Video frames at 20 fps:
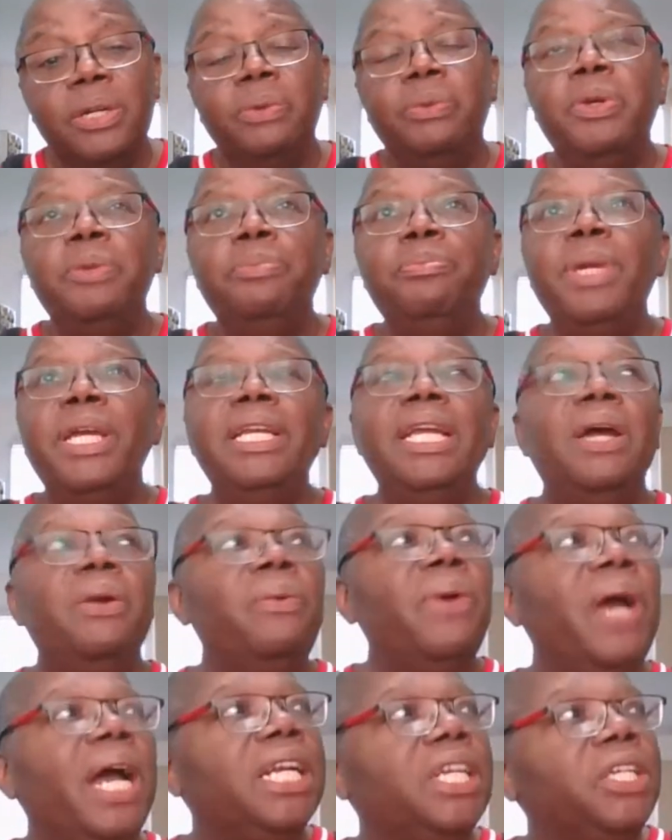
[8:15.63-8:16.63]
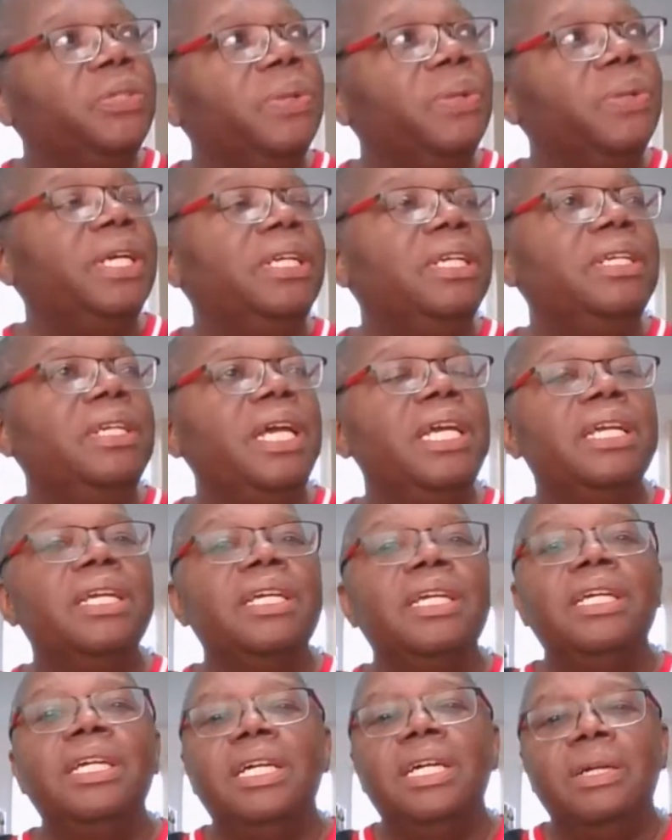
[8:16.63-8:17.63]
We may not ride the train today.
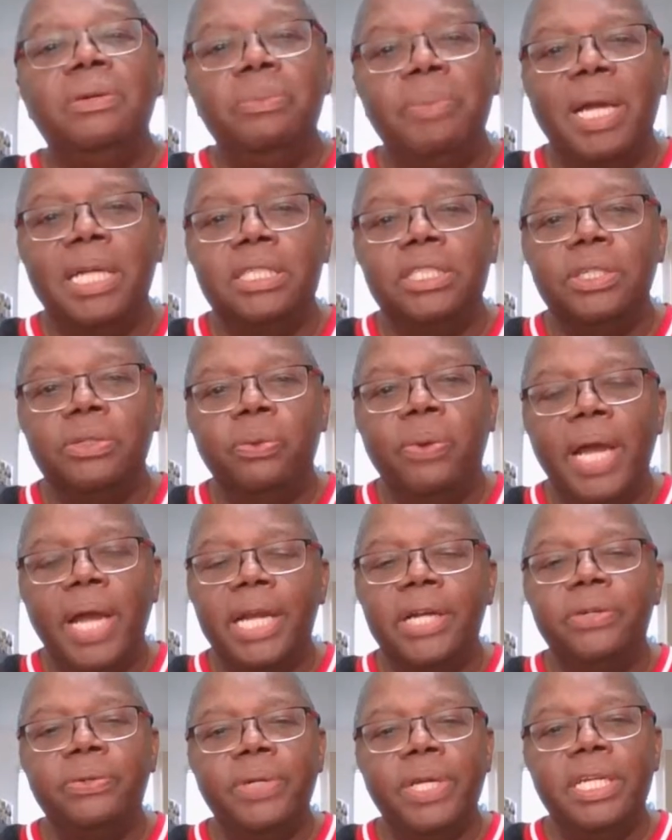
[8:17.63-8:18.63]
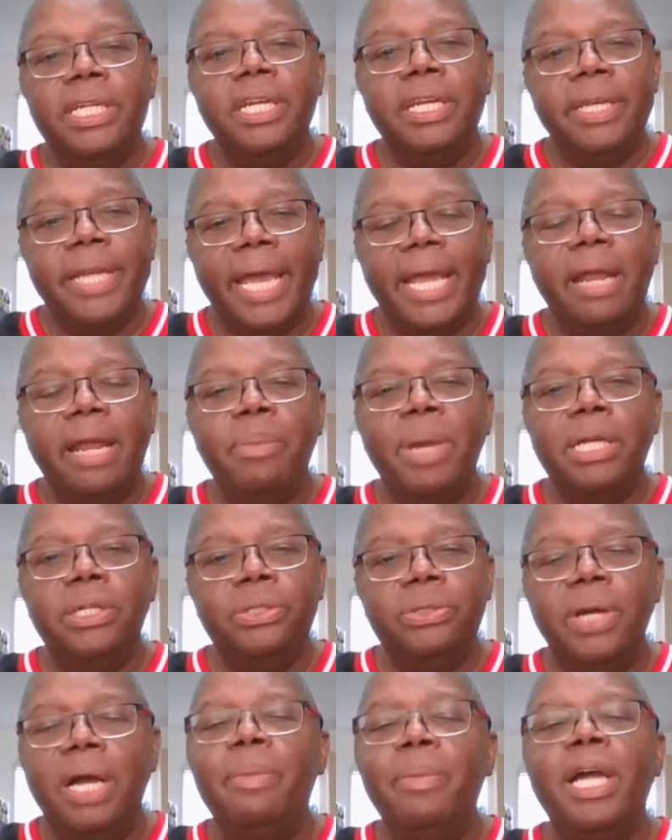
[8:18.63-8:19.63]
We might just ride the train tonight.
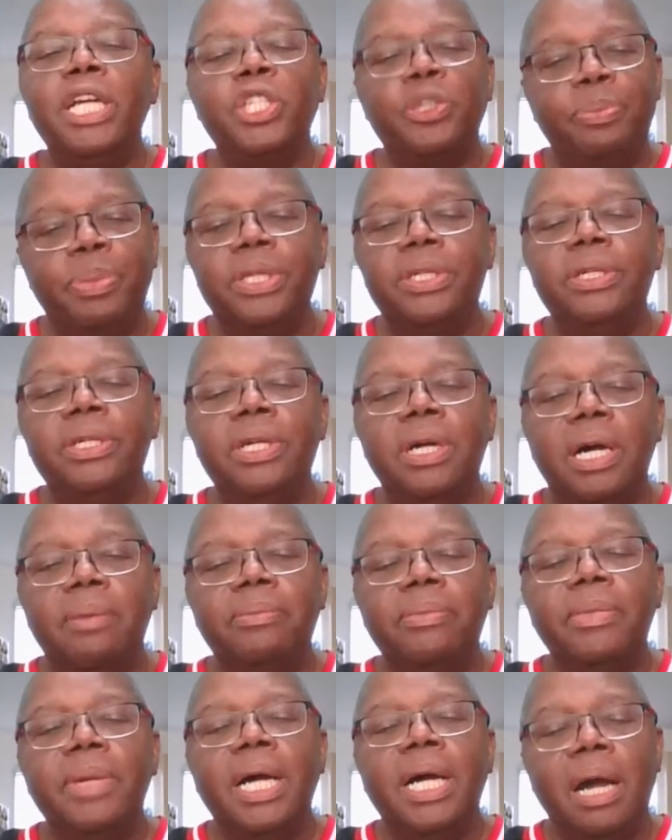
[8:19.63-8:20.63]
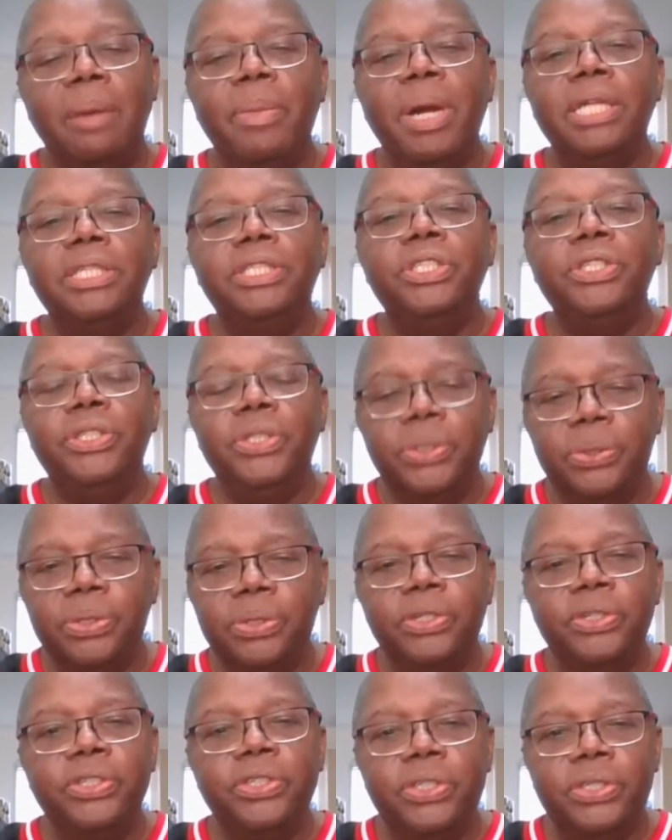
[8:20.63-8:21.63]
I might split it up. I might just
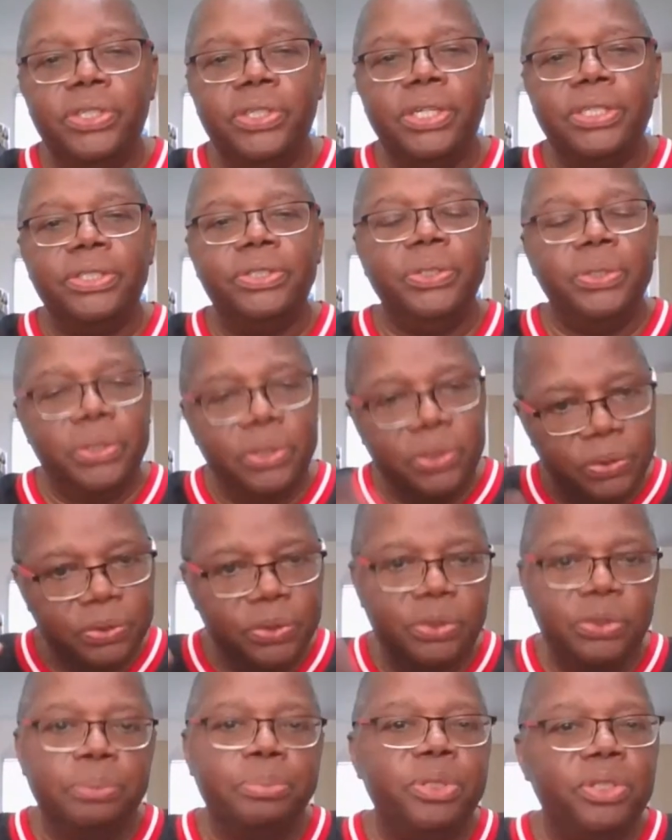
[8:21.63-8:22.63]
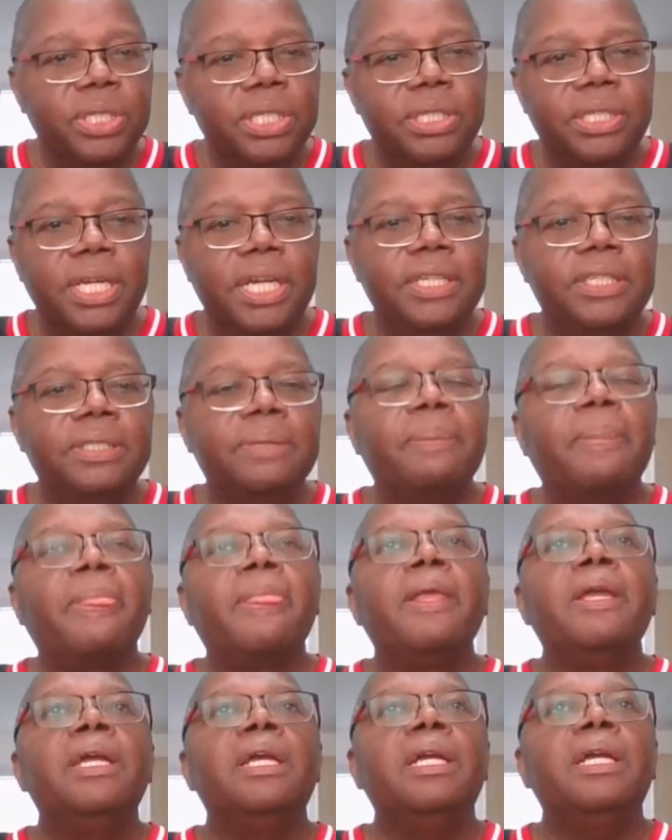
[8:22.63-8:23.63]
do the introduction, do the presentation,
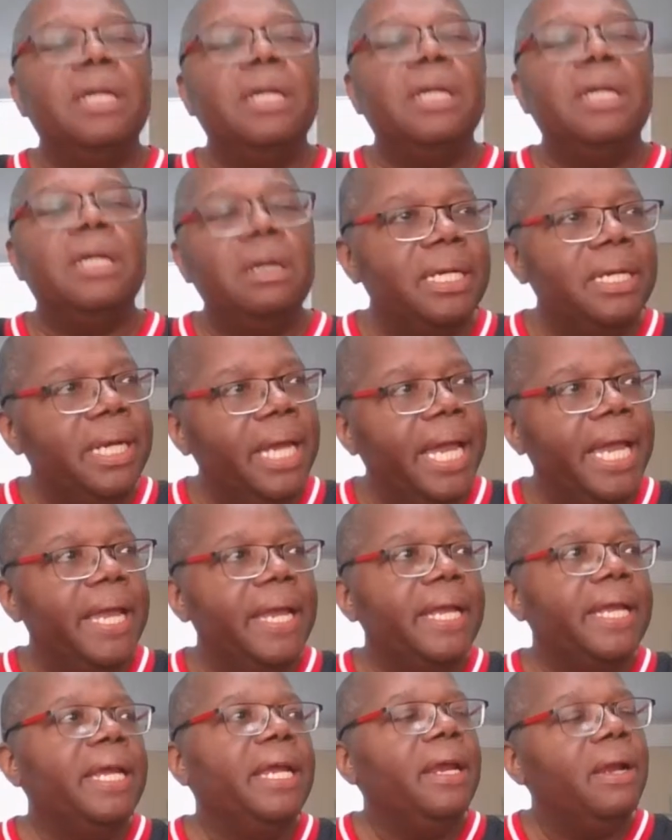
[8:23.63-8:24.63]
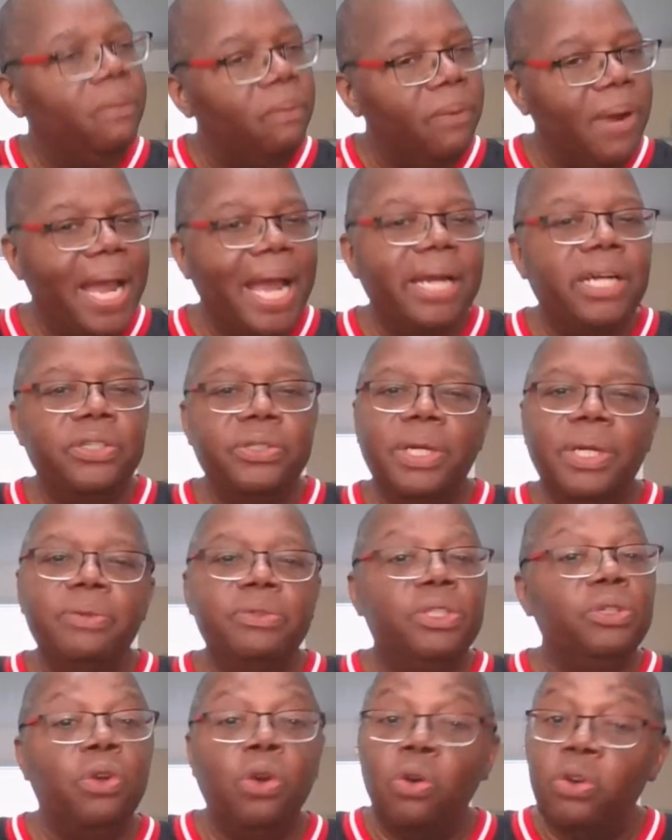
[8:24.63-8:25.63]
come back tonight and ride the train.
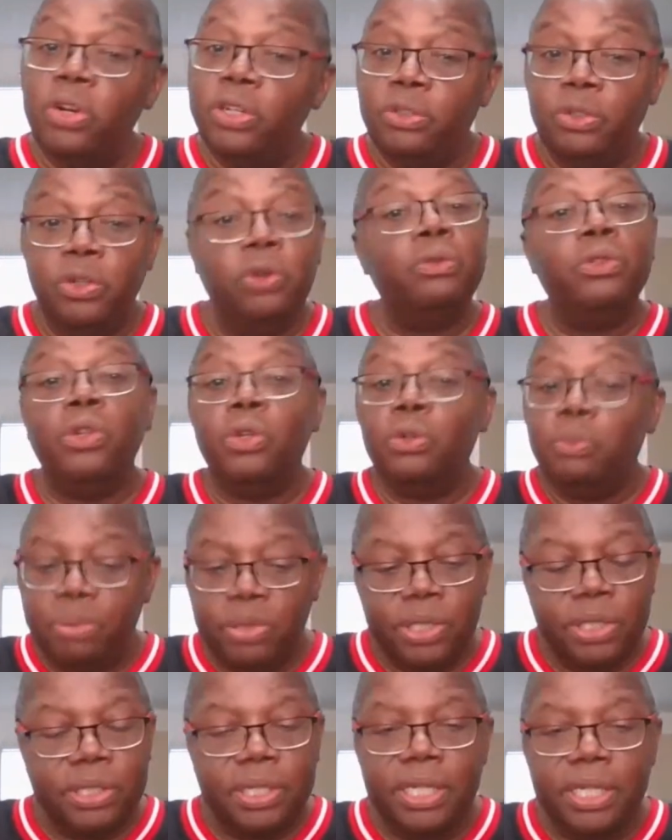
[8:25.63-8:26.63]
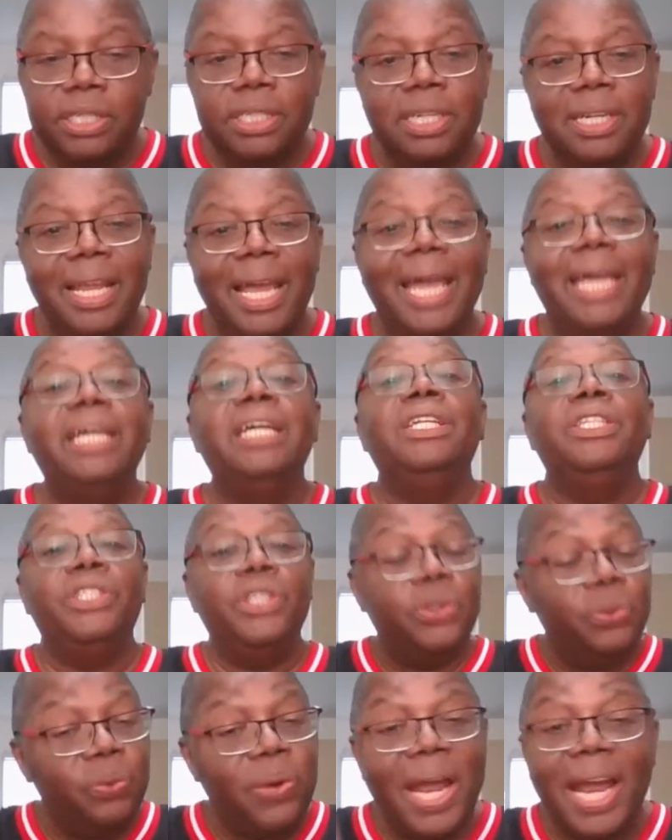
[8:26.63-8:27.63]
Do no presentation tonight.
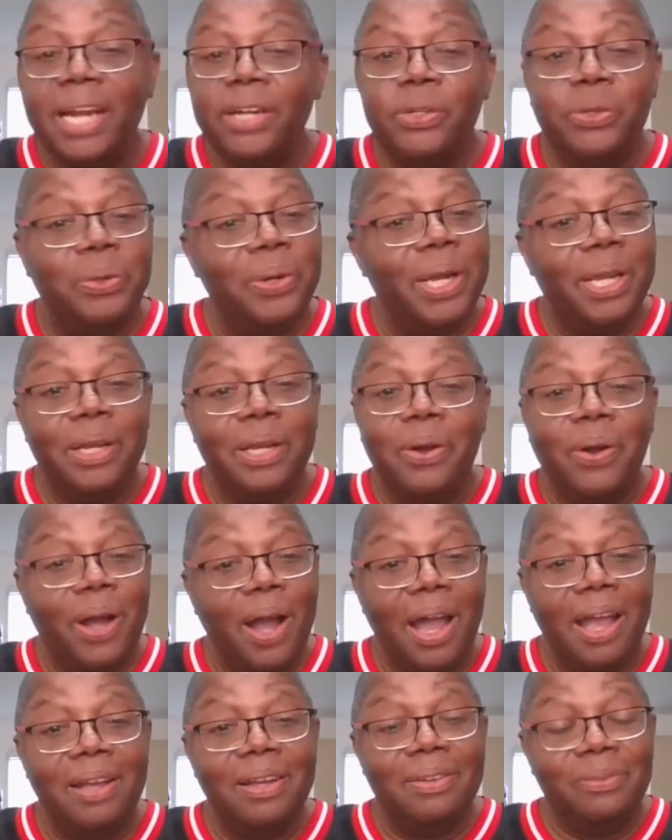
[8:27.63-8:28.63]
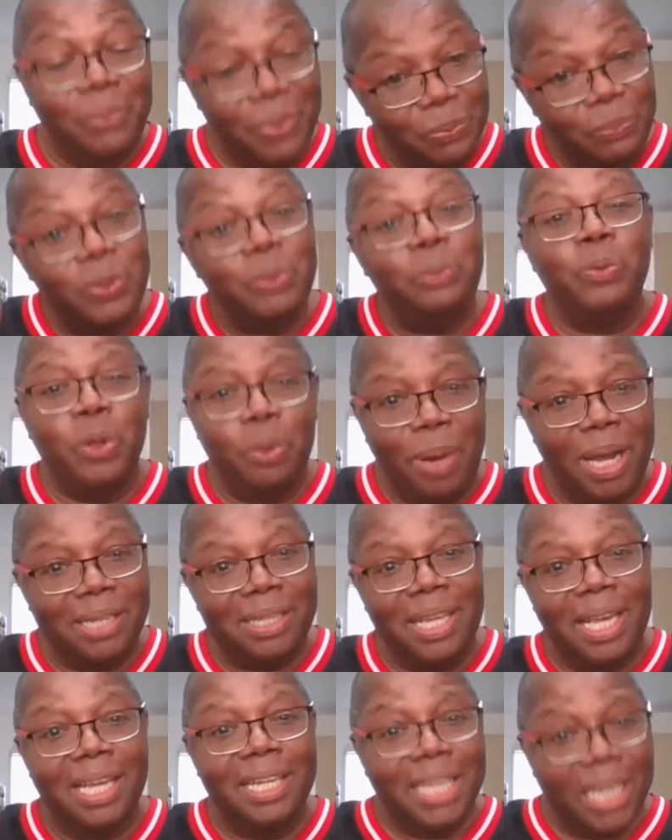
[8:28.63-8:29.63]
Just ride the train. Okay. What about
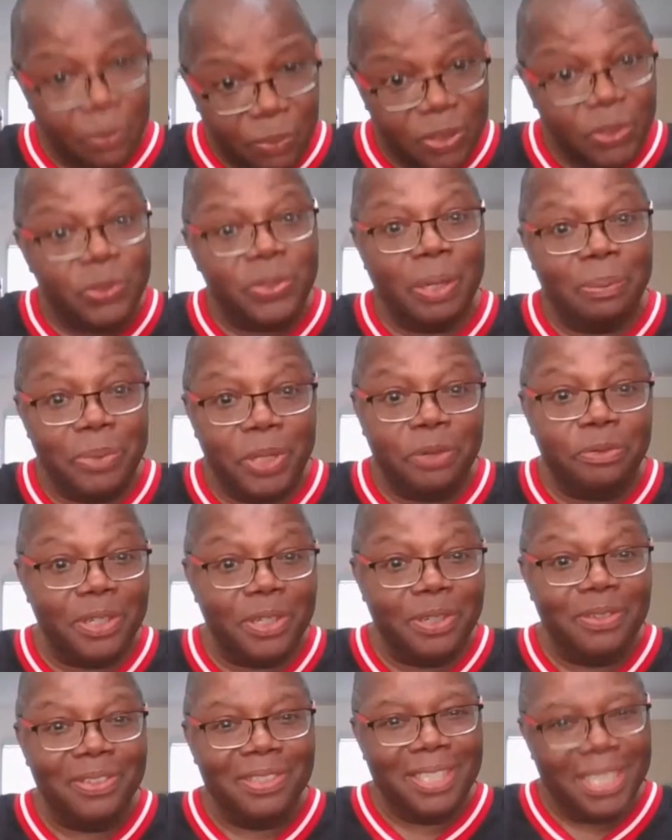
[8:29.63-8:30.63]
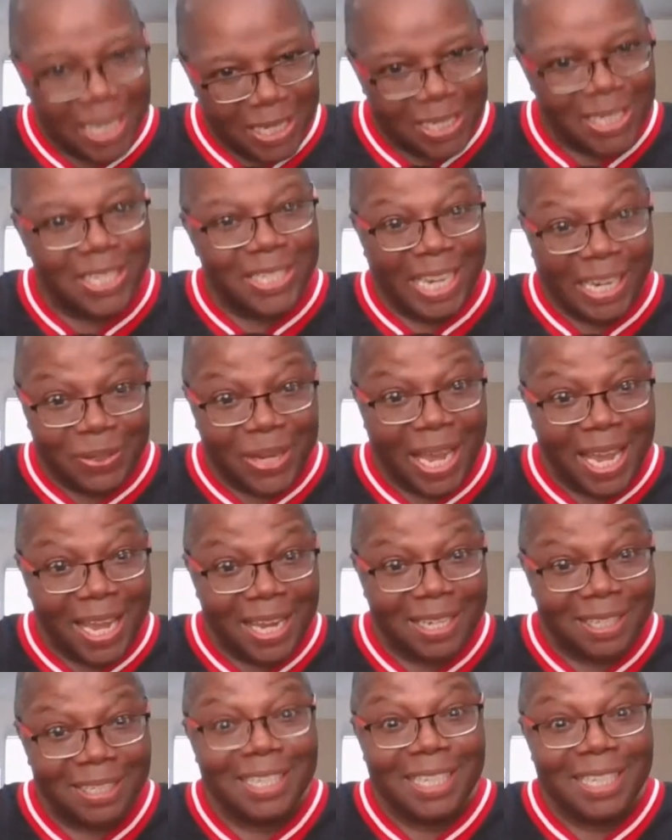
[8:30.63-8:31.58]
that? Can we do something different? Is that okay?